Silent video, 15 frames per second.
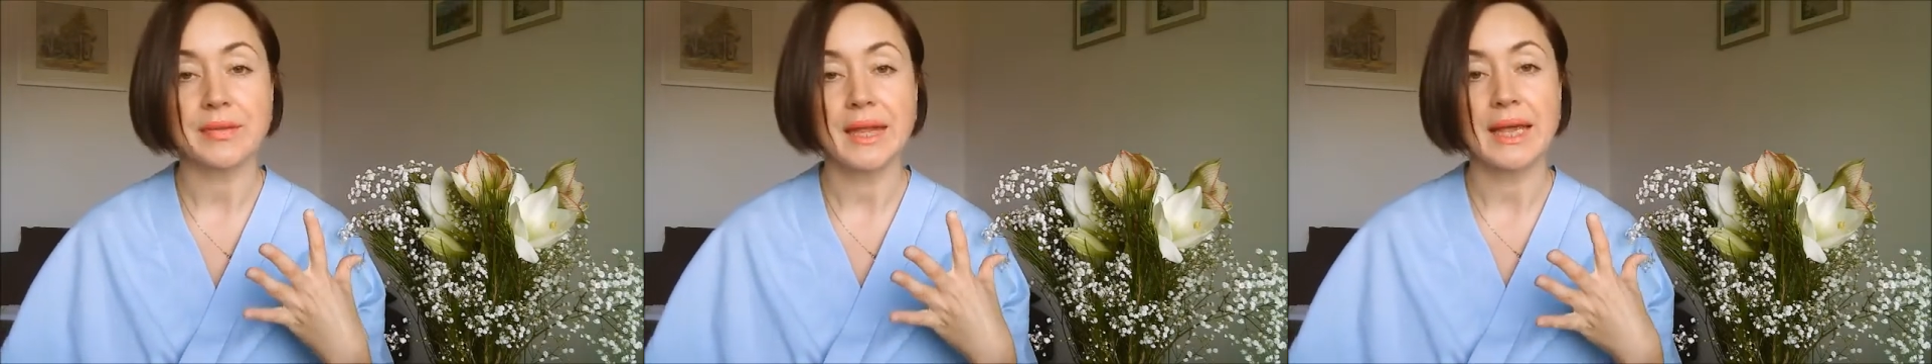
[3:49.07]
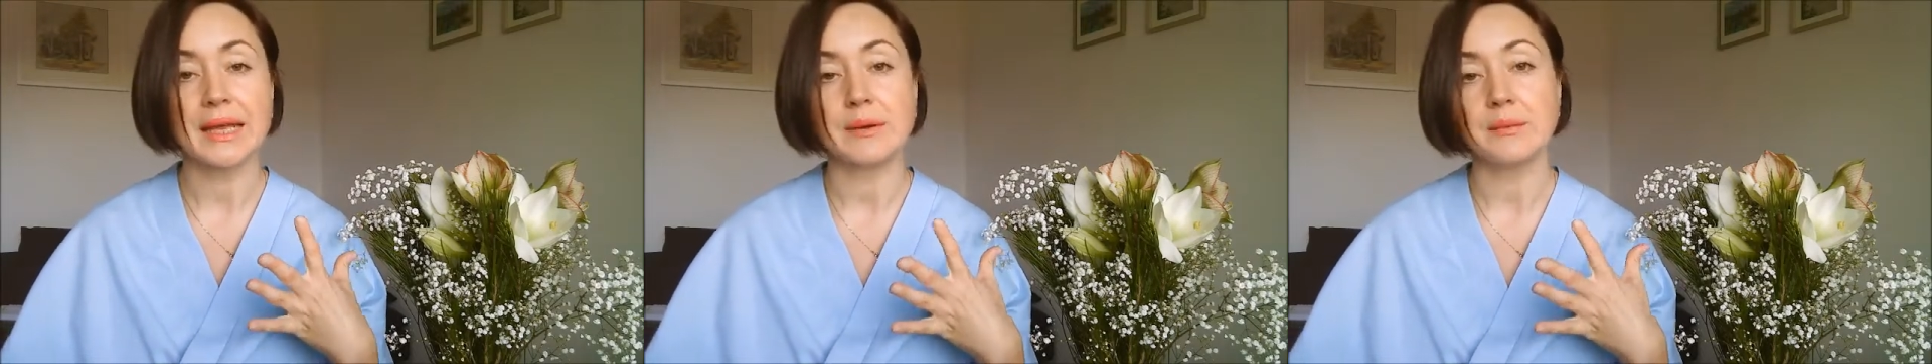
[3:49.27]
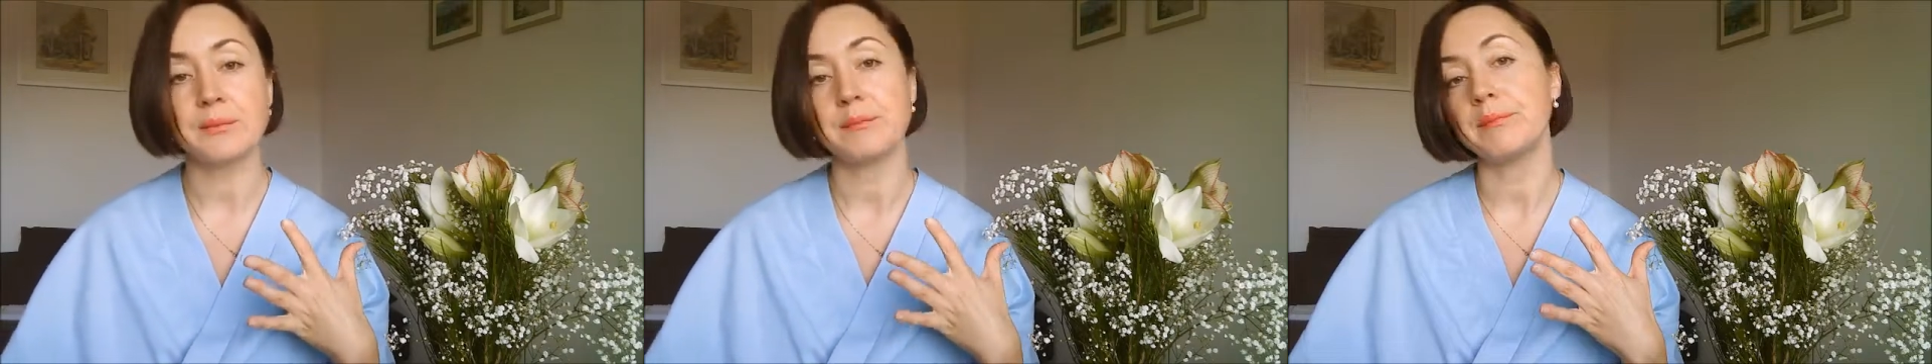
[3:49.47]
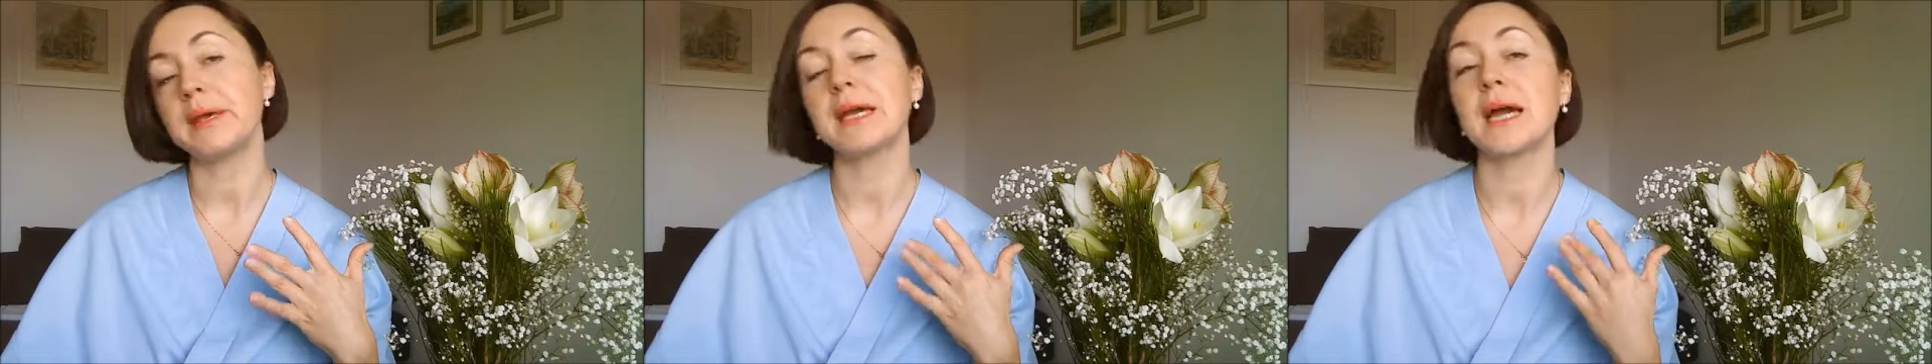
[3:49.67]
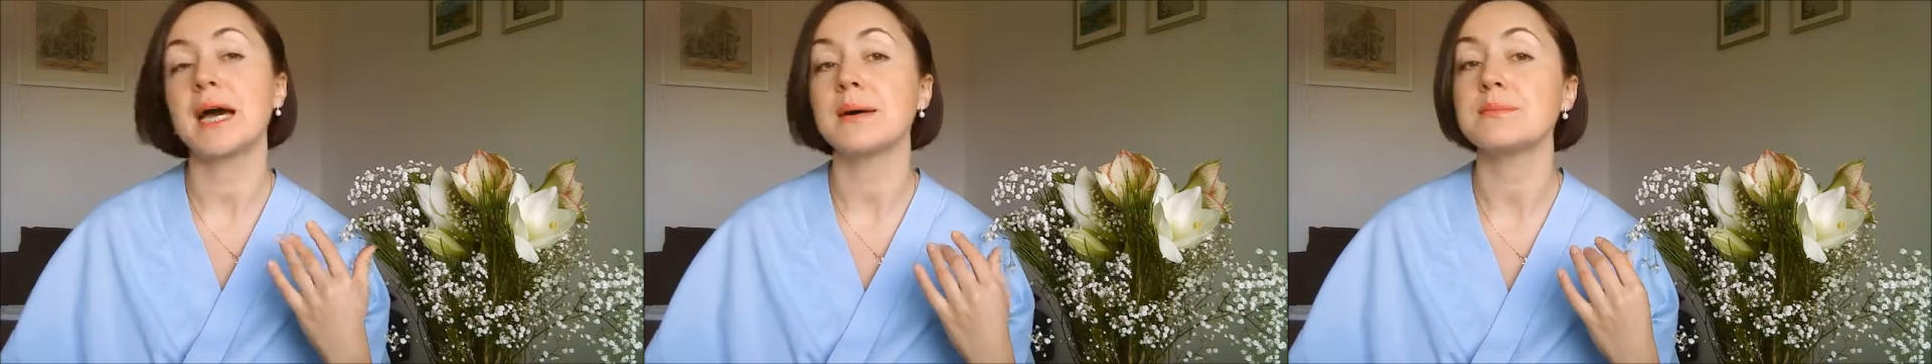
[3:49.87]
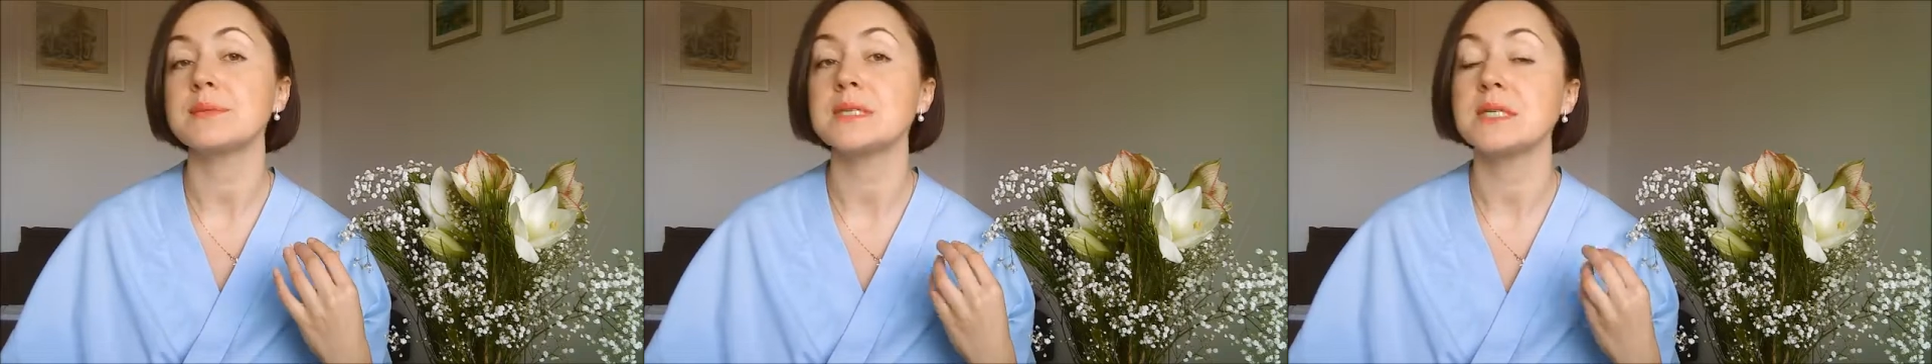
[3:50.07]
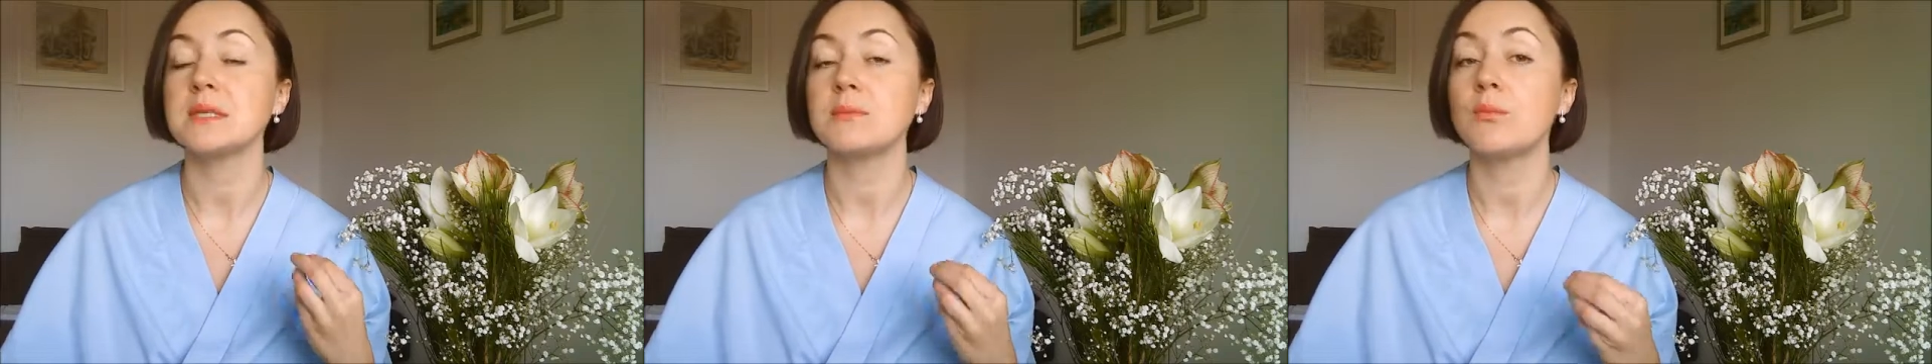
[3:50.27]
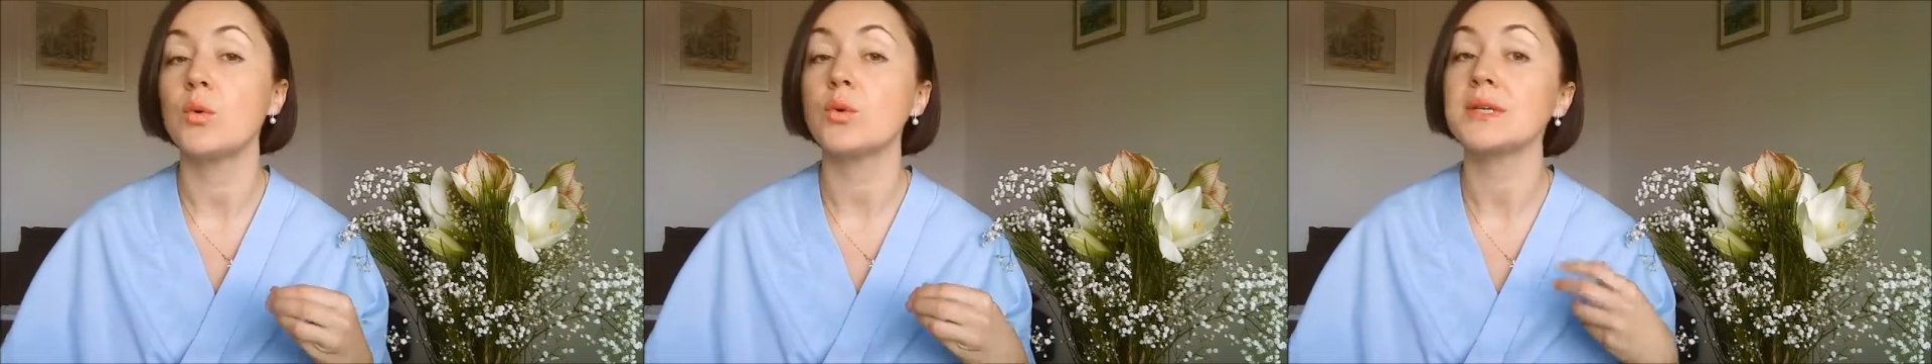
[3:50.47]
and
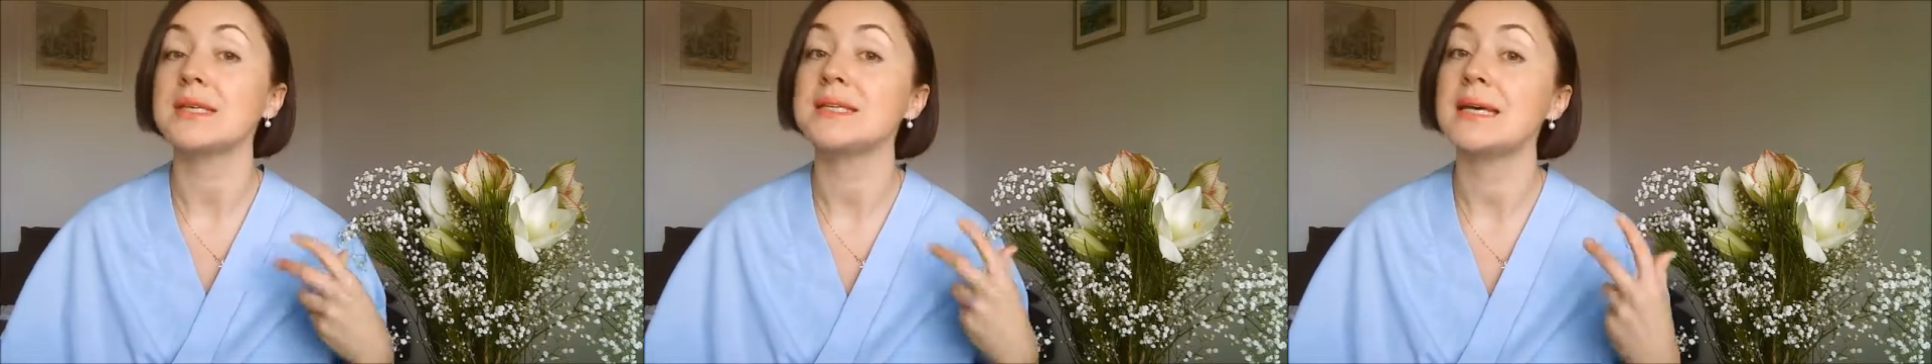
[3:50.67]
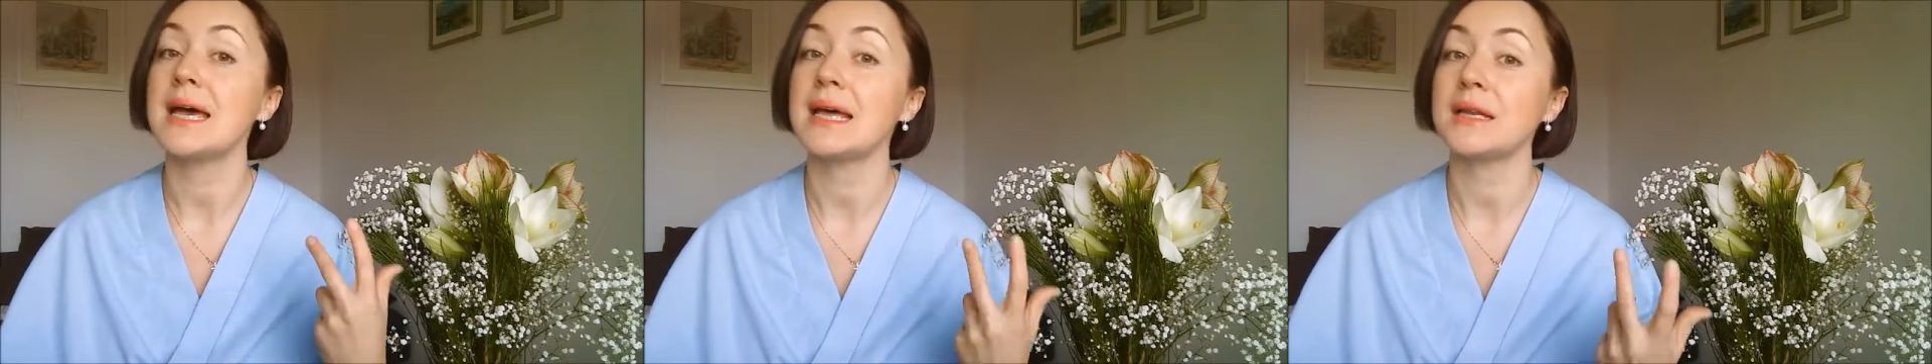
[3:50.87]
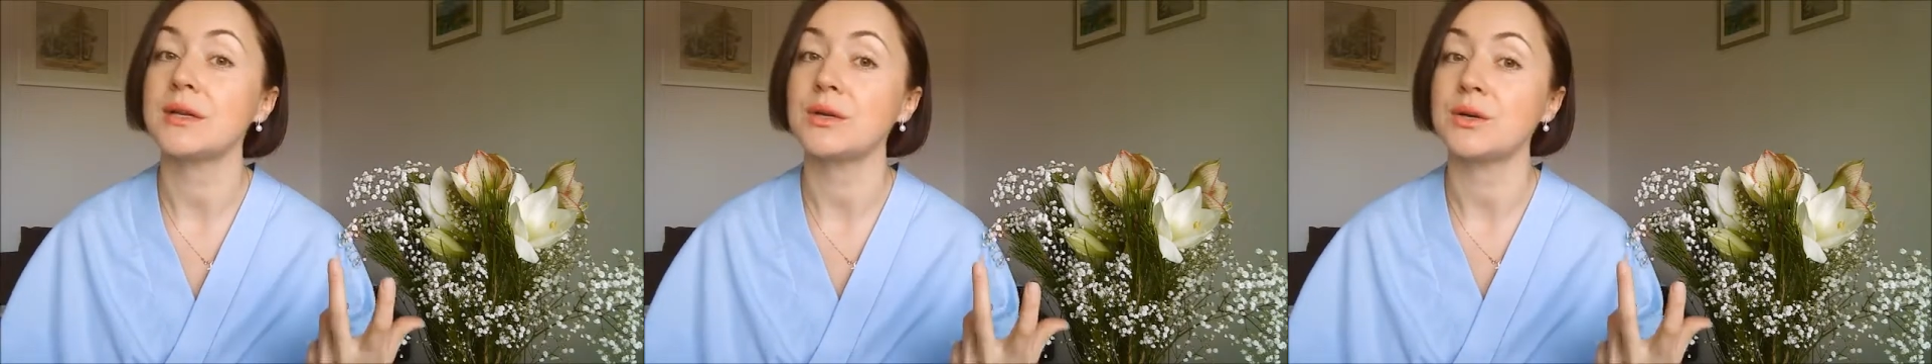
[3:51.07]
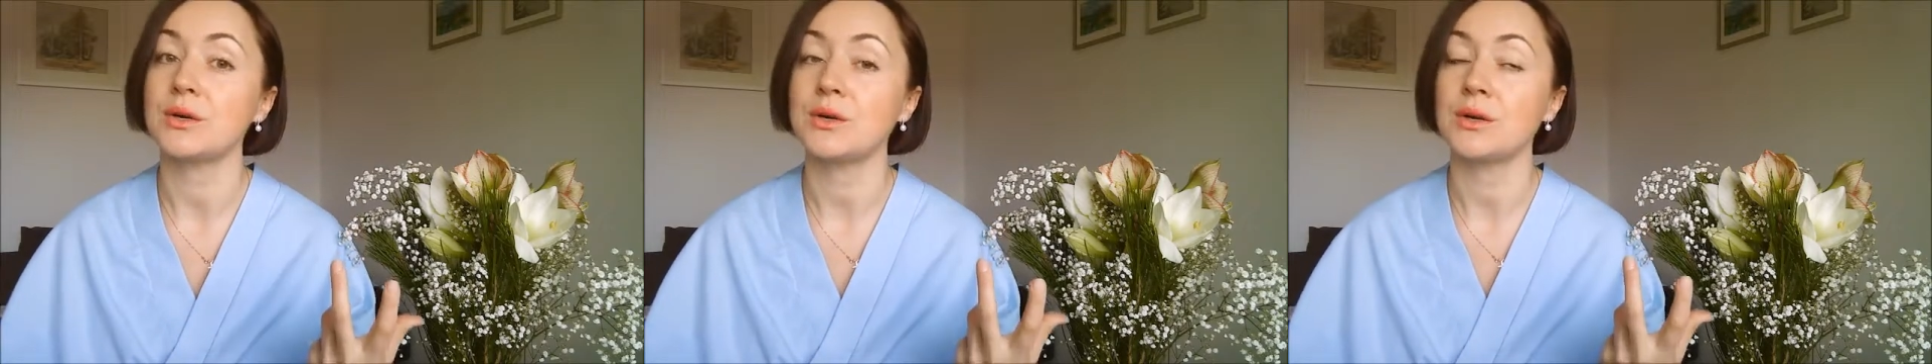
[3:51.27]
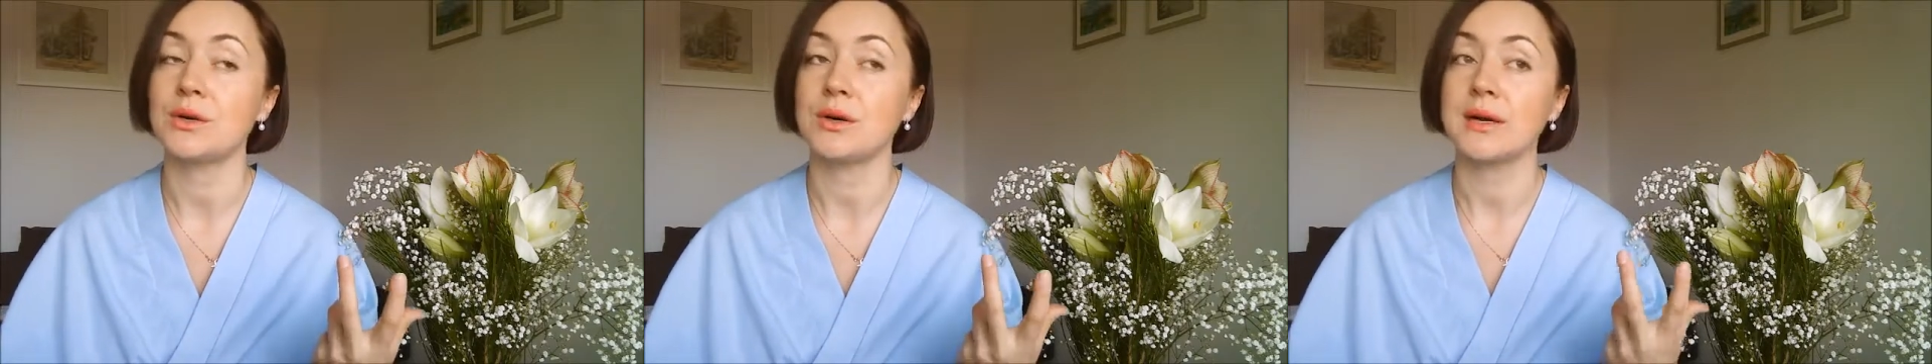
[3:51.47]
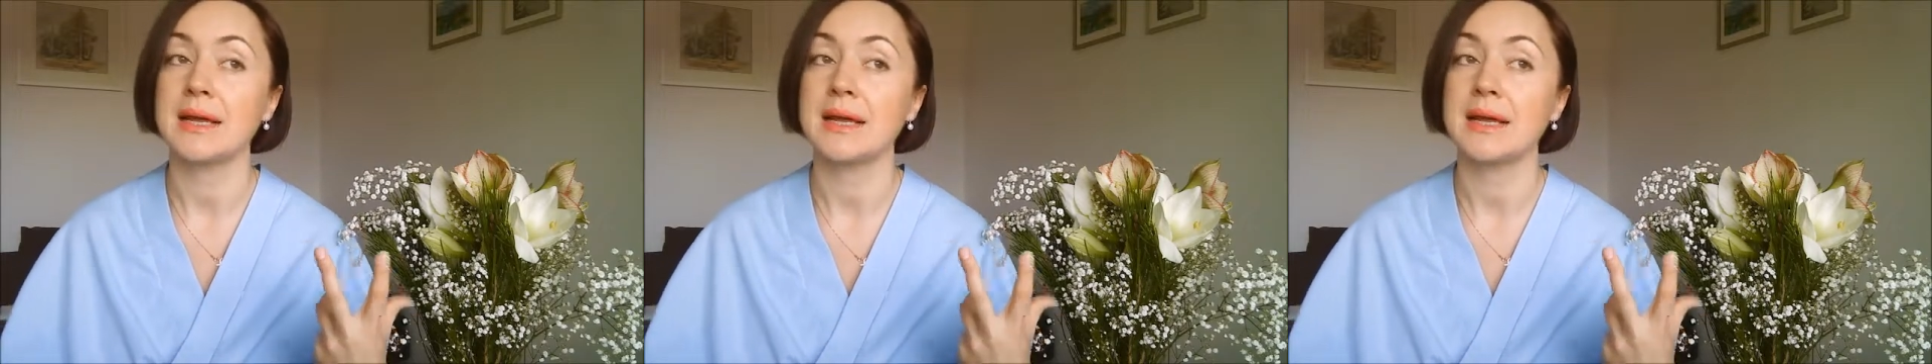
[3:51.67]
becomes more tender.